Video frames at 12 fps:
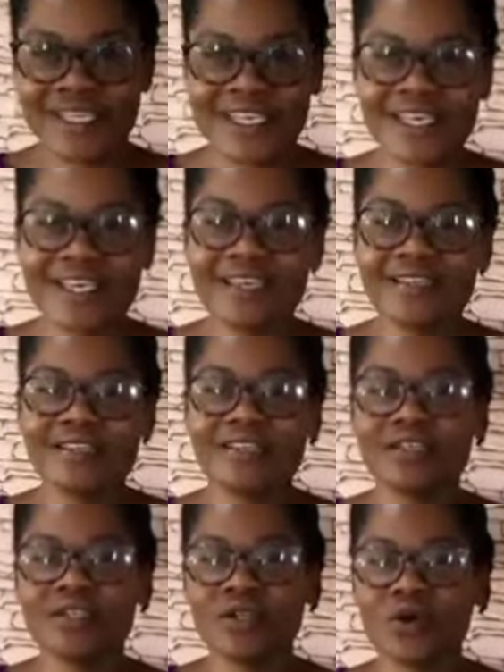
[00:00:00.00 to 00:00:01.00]
In
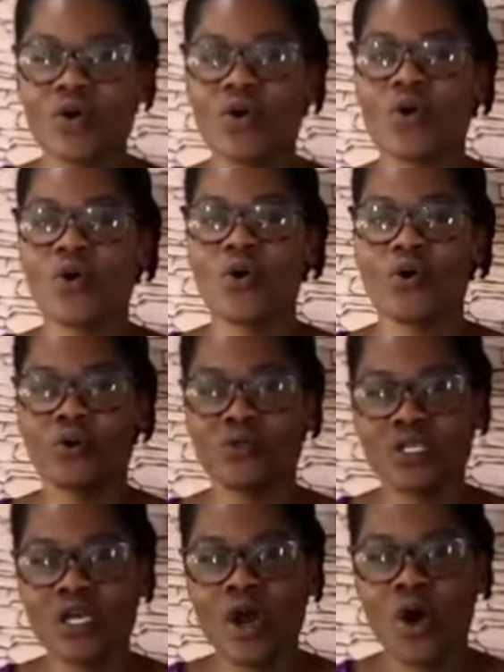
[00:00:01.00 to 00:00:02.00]
the Lord,
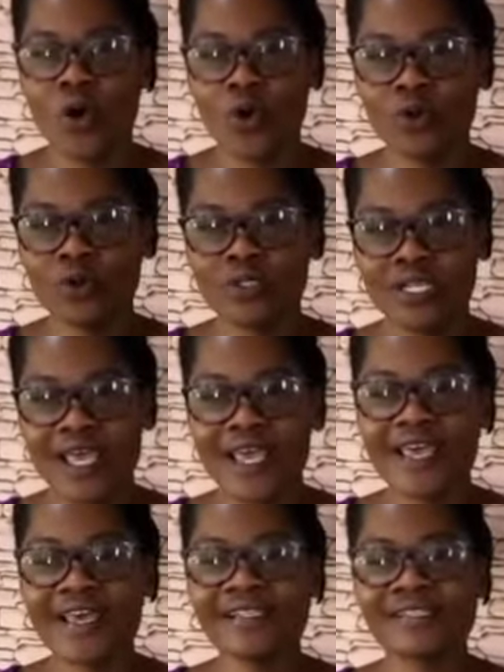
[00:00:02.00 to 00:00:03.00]
oh,
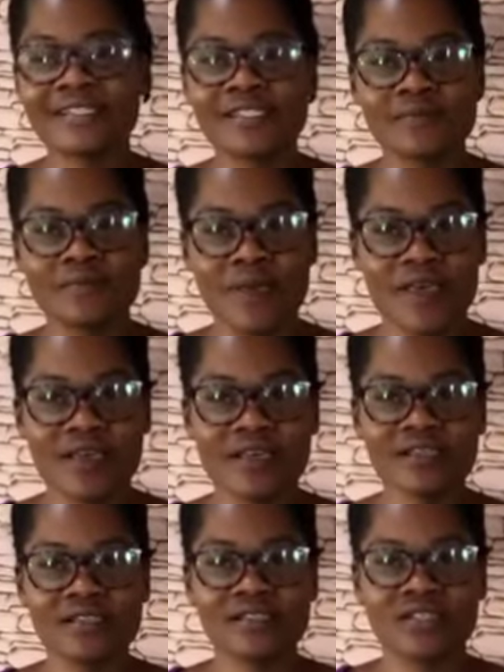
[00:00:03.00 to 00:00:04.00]
let his
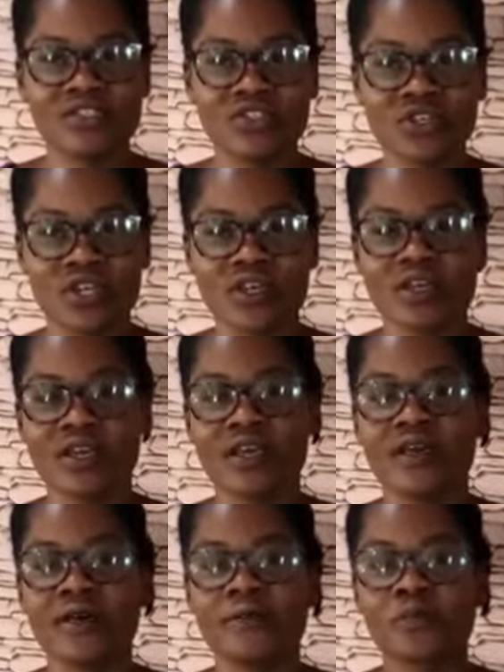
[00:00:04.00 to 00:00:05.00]
mercy
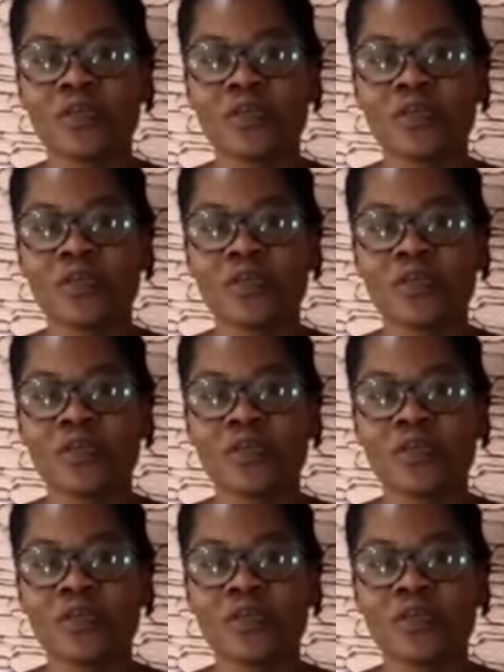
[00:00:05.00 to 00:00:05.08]
shine.